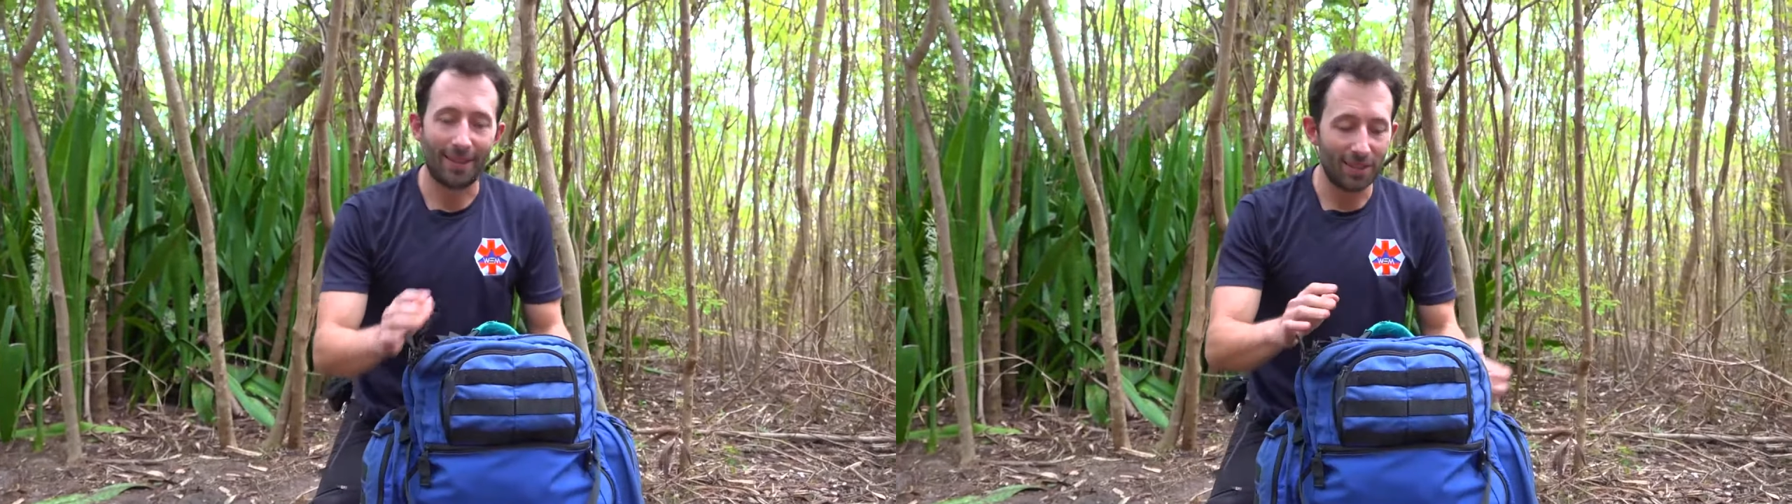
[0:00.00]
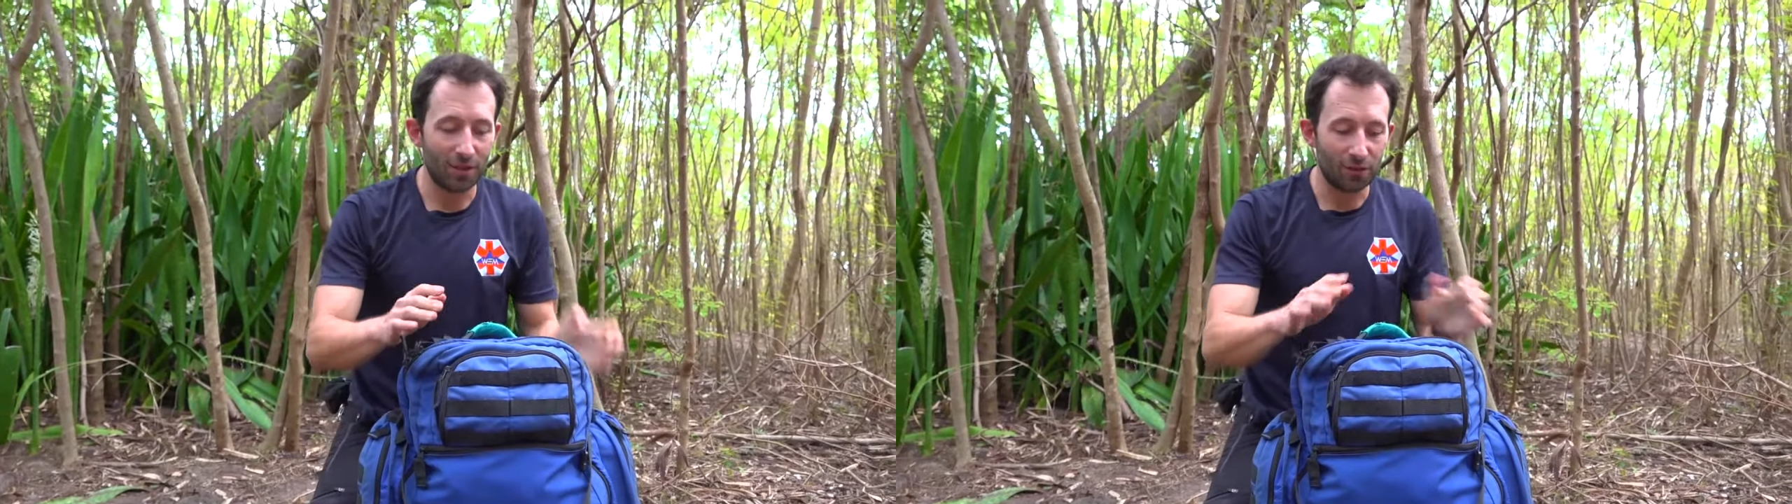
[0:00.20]

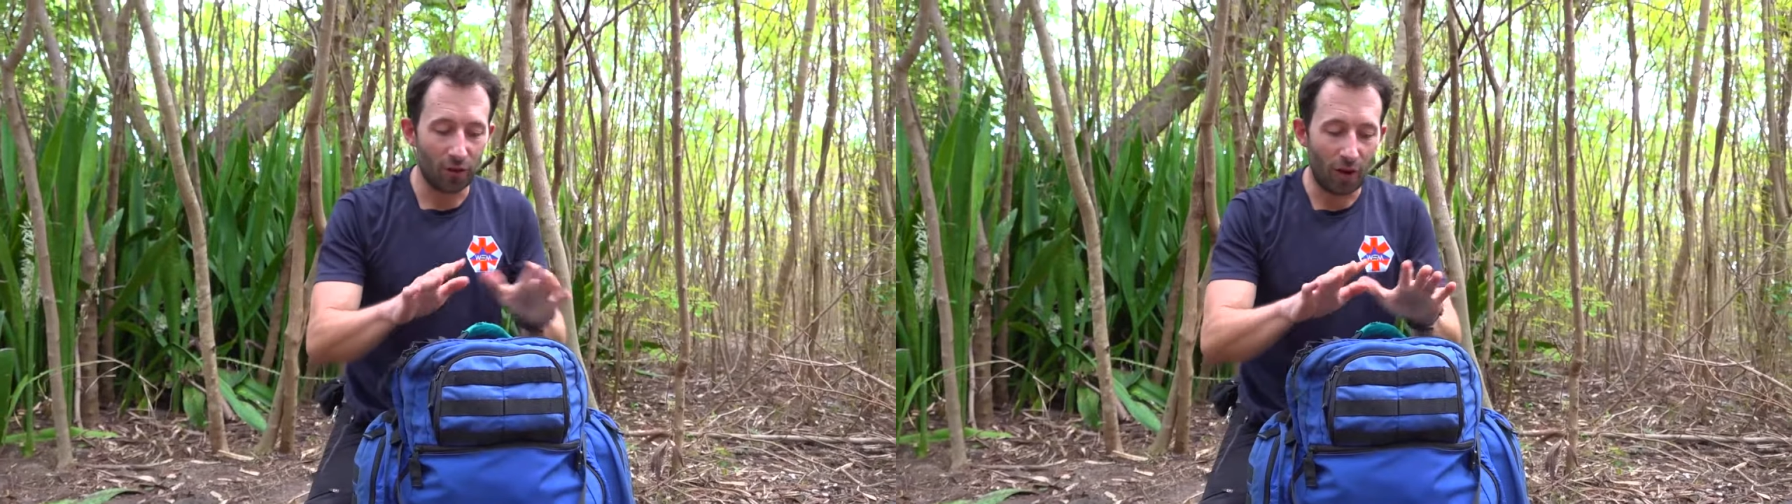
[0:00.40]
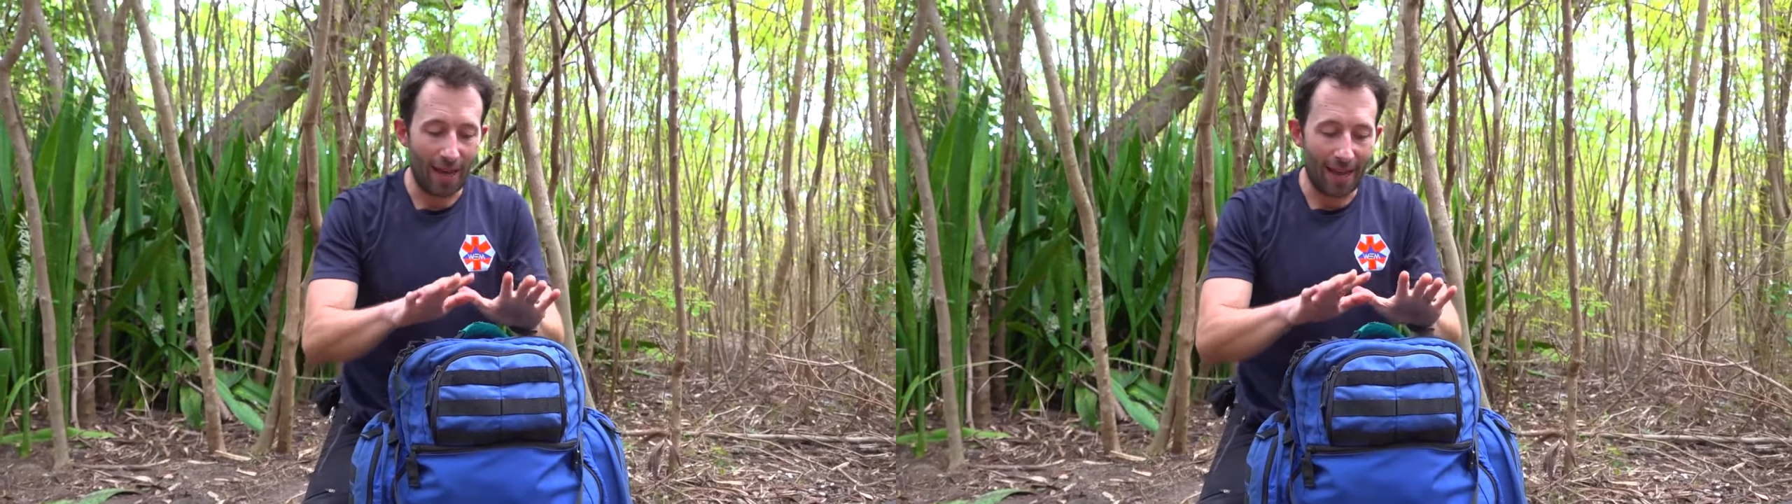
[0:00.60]
This is
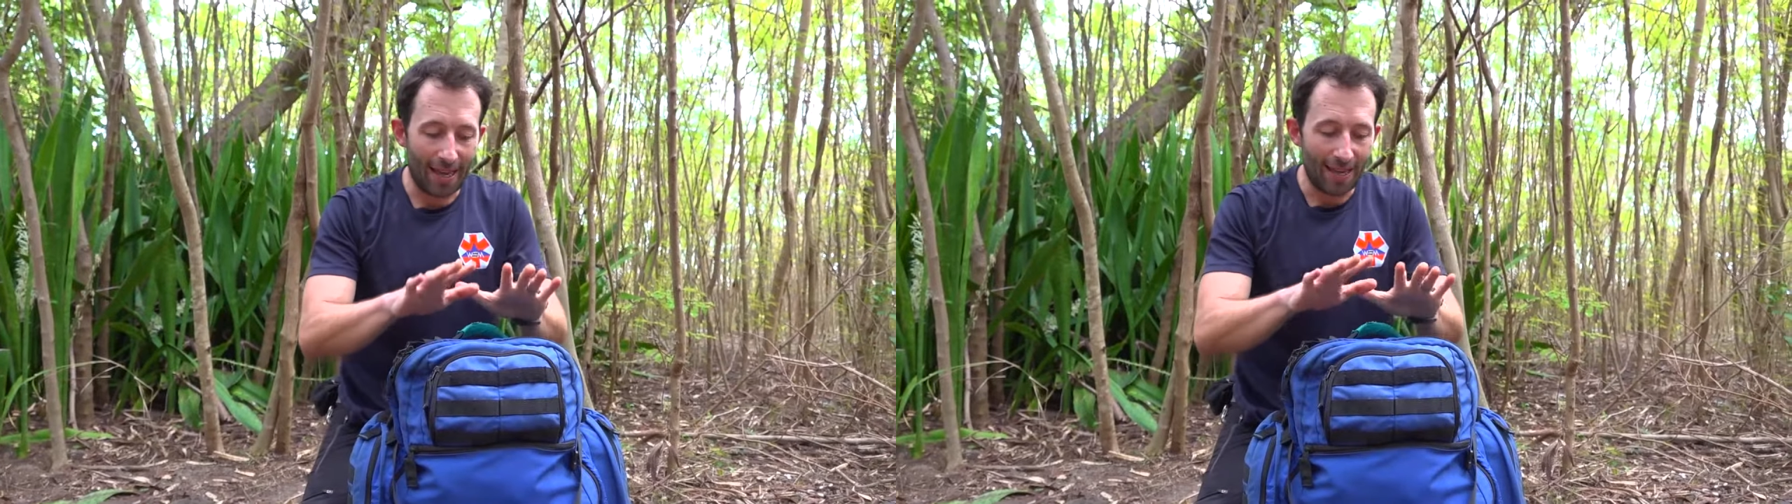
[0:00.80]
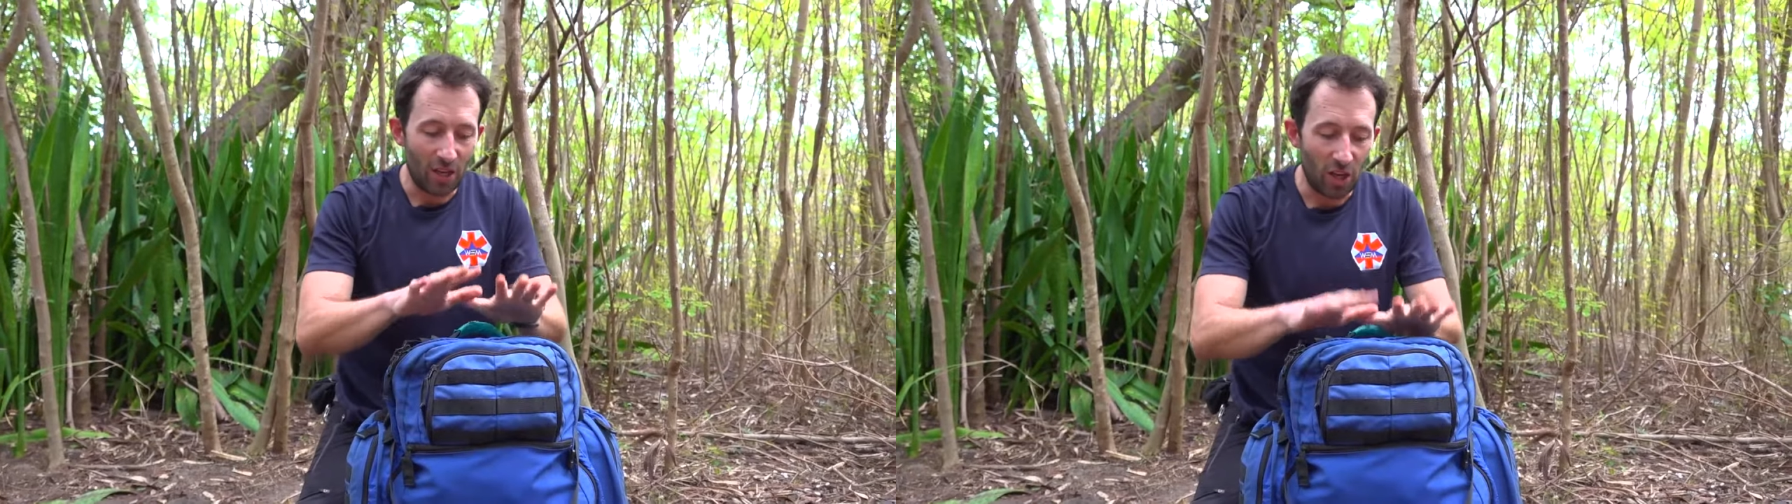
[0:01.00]
for
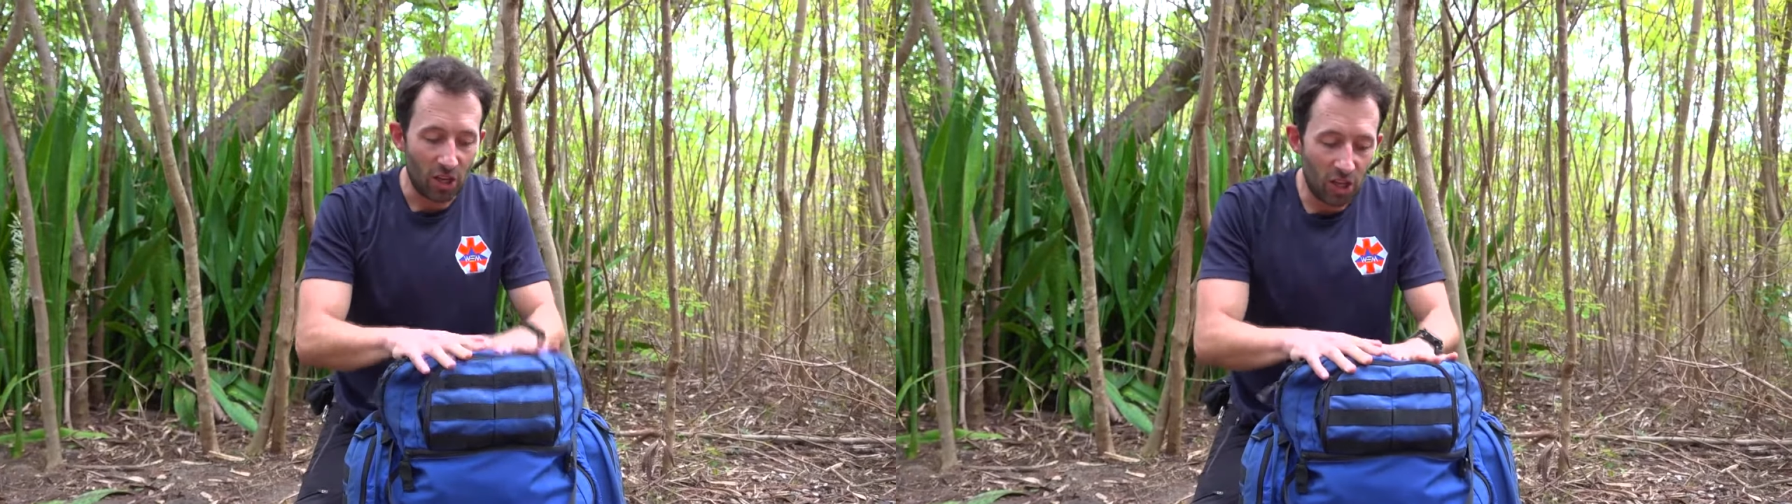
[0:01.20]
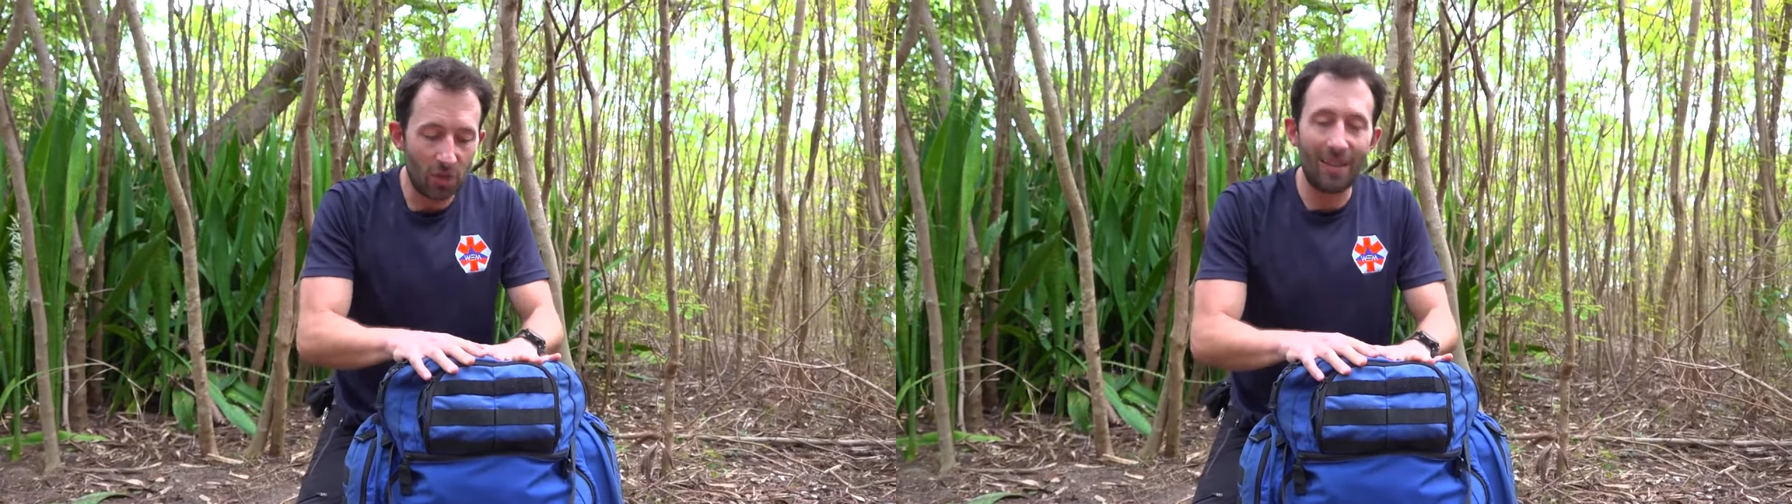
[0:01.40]
a
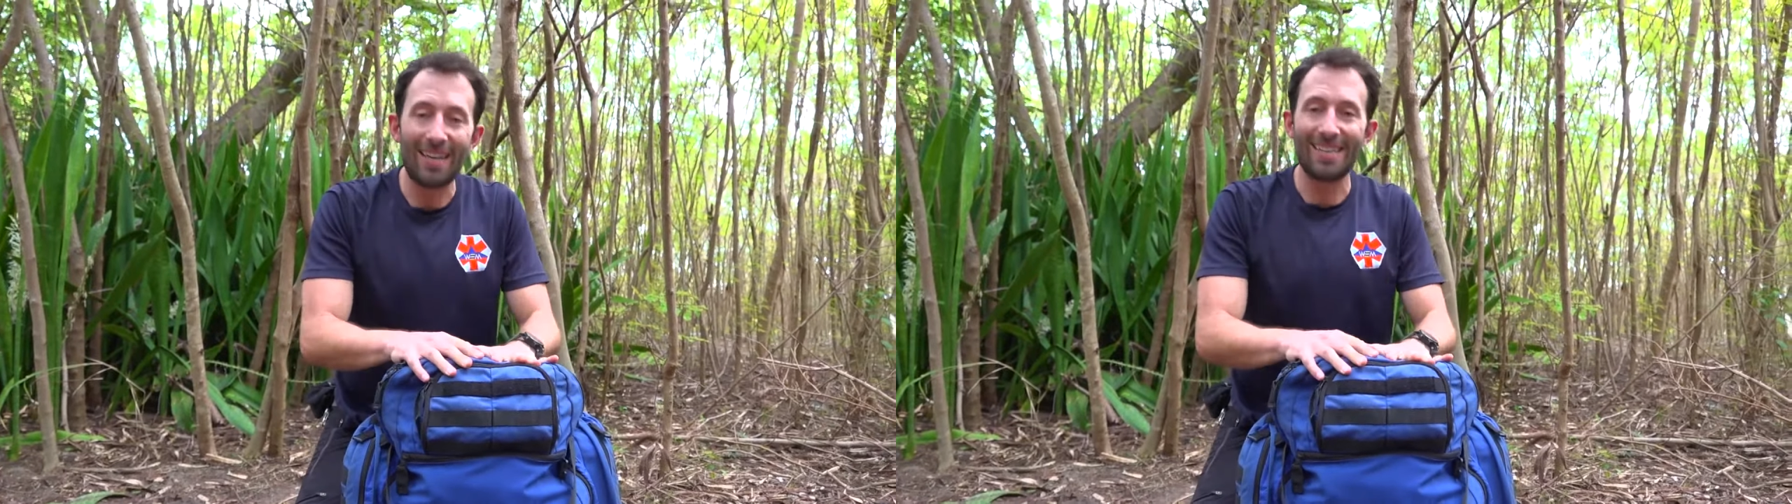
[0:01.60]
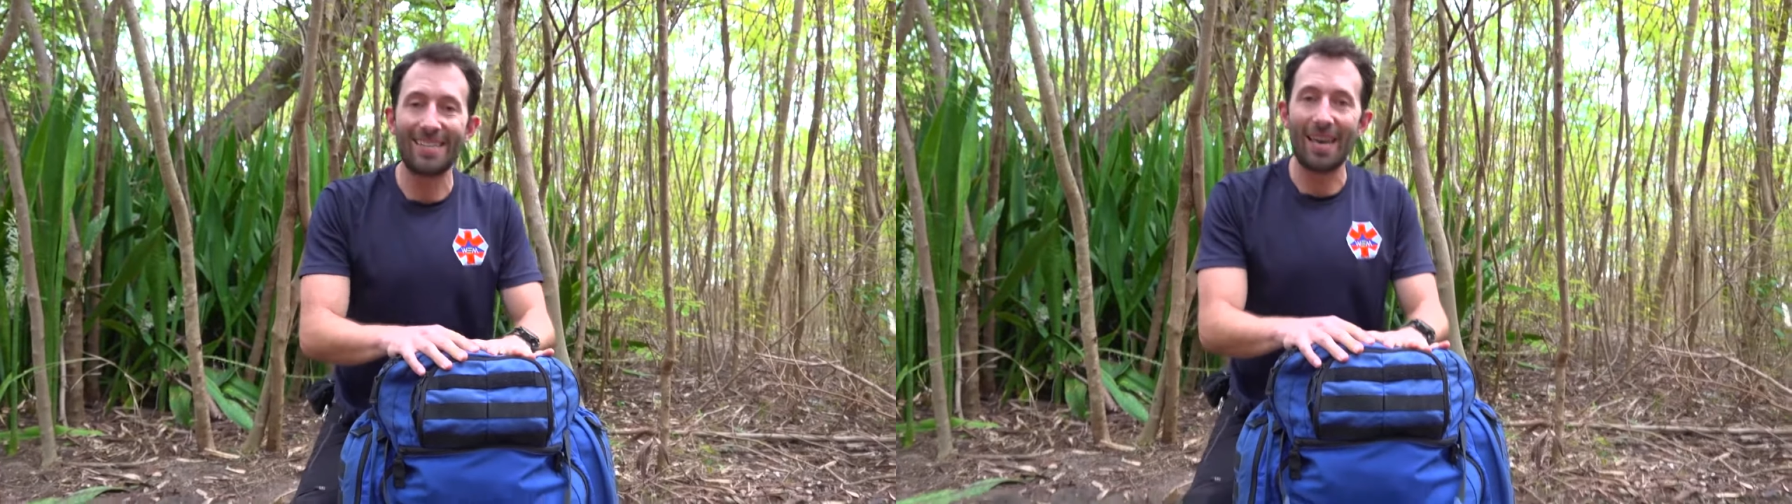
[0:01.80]
acutely
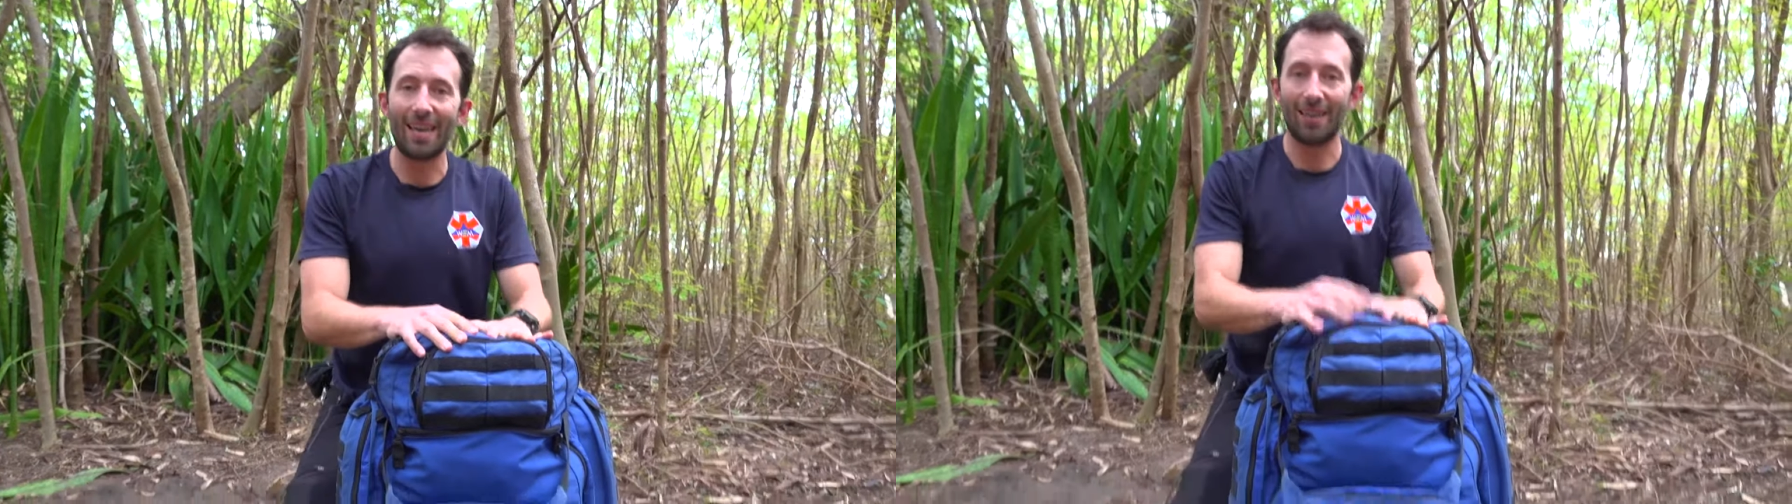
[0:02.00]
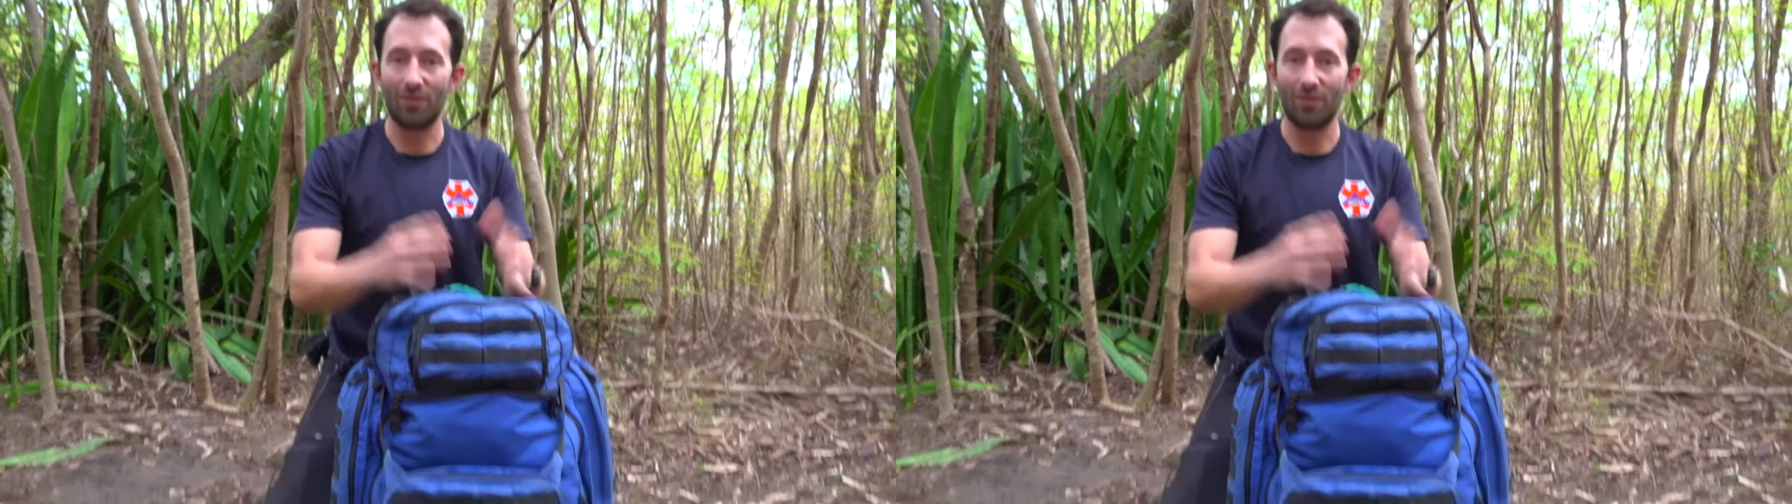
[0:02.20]
sick or